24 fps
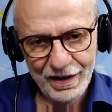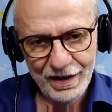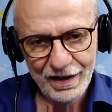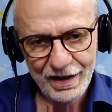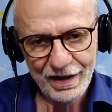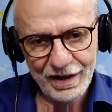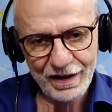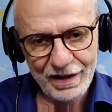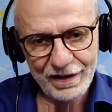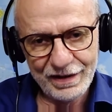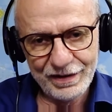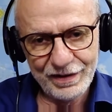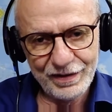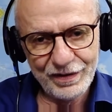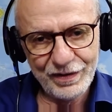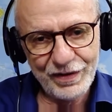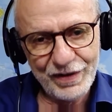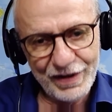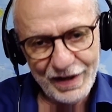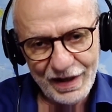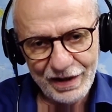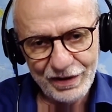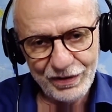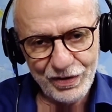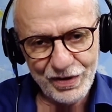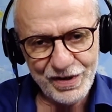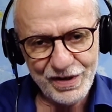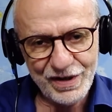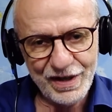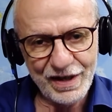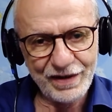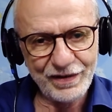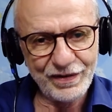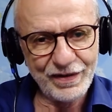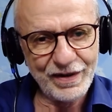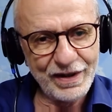And they
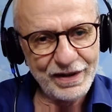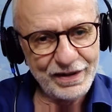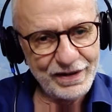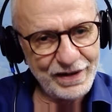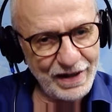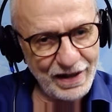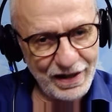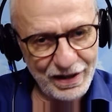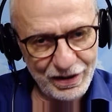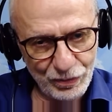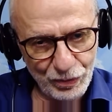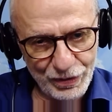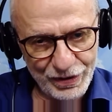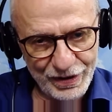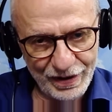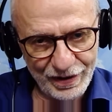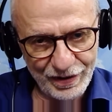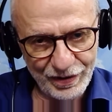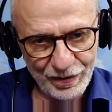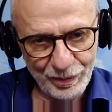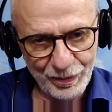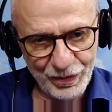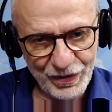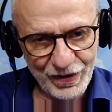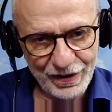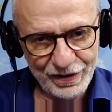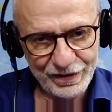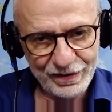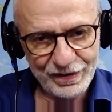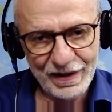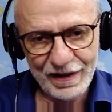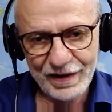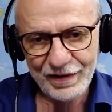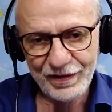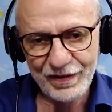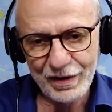understand that, and we tell them that,
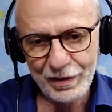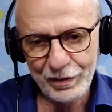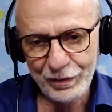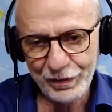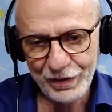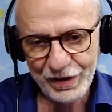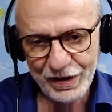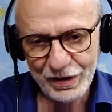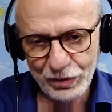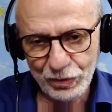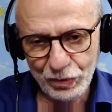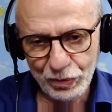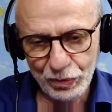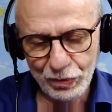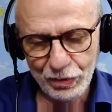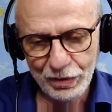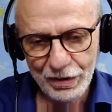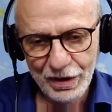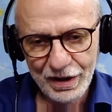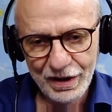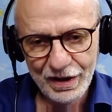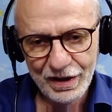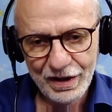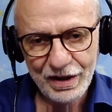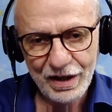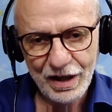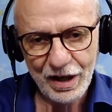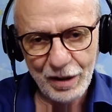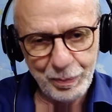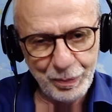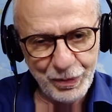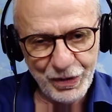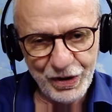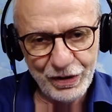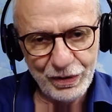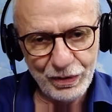and they are free to
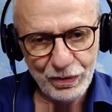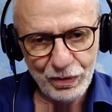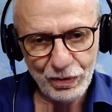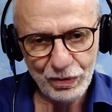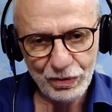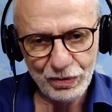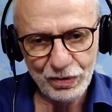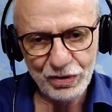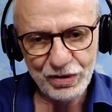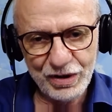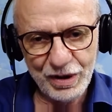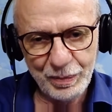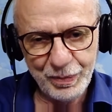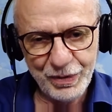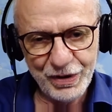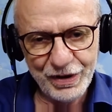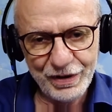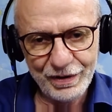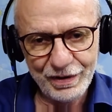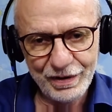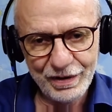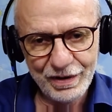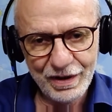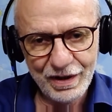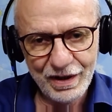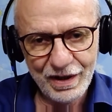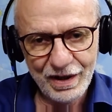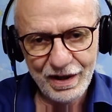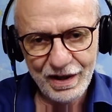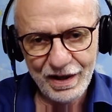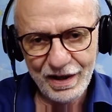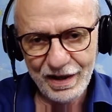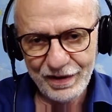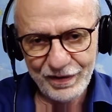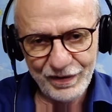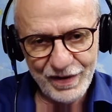appear or not appear.
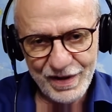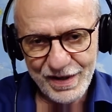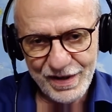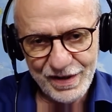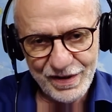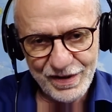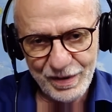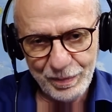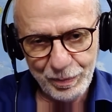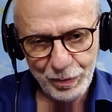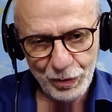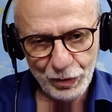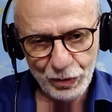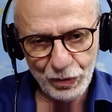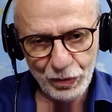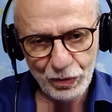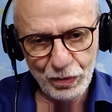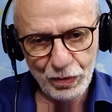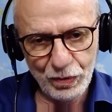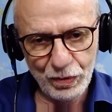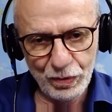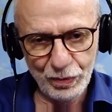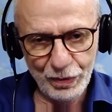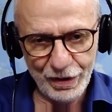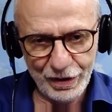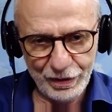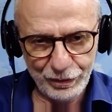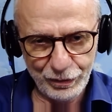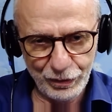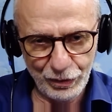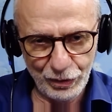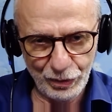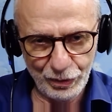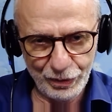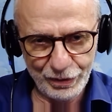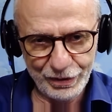And this is the protocol we are
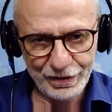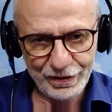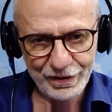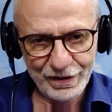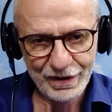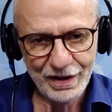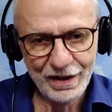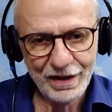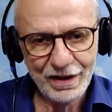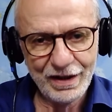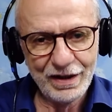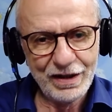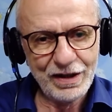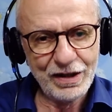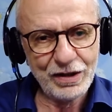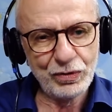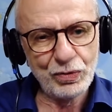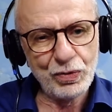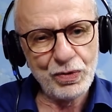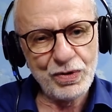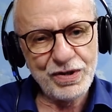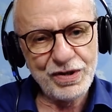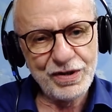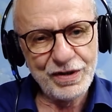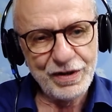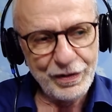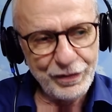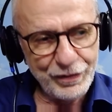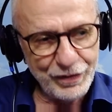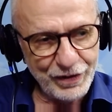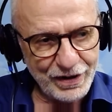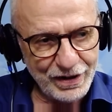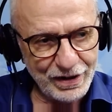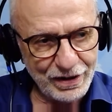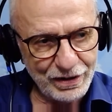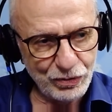following. It was
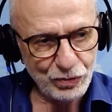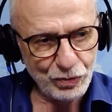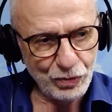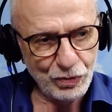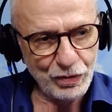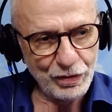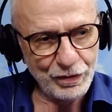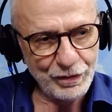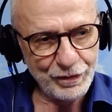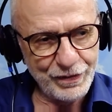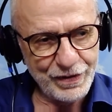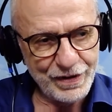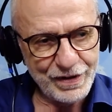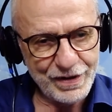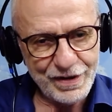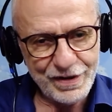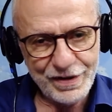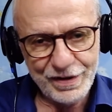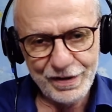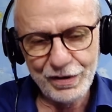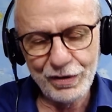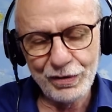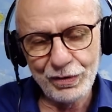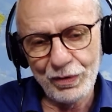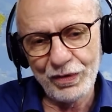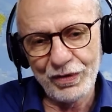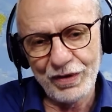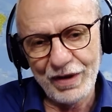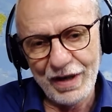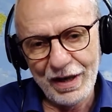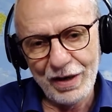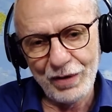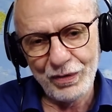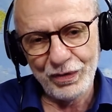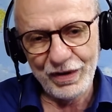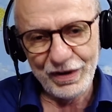difficult to convince,
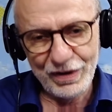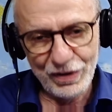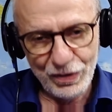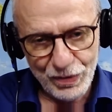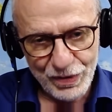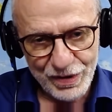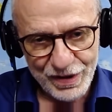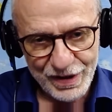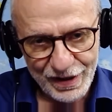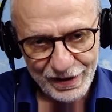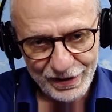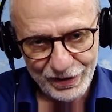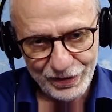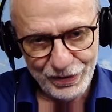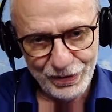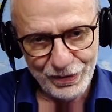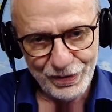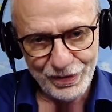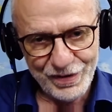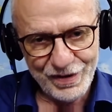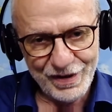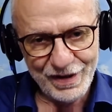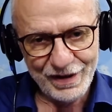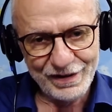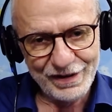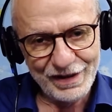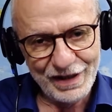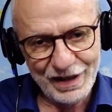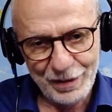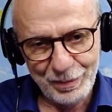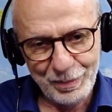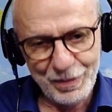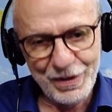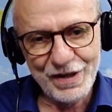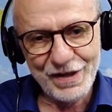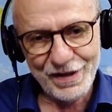how the news editors and
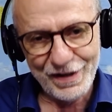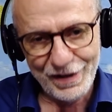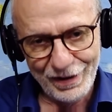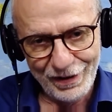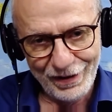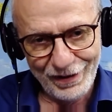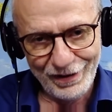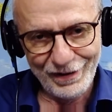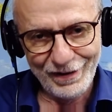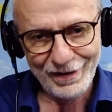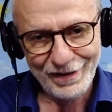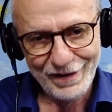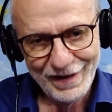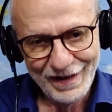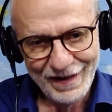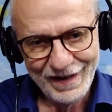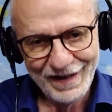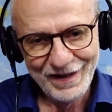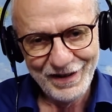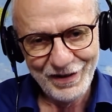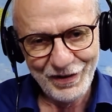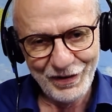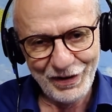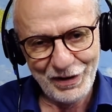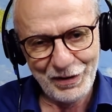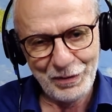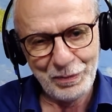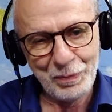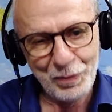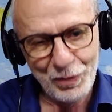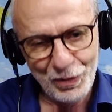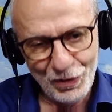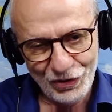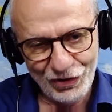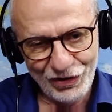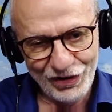EPs are, they're
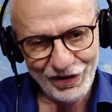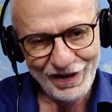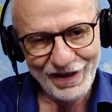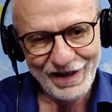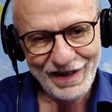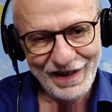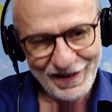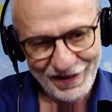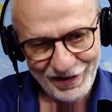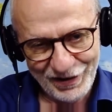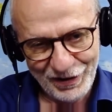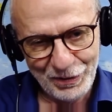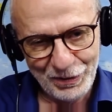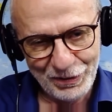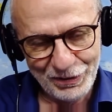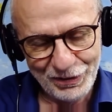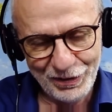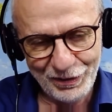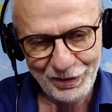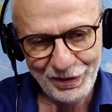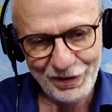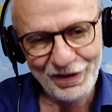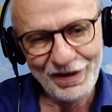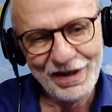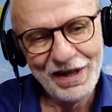pushy and they want everything.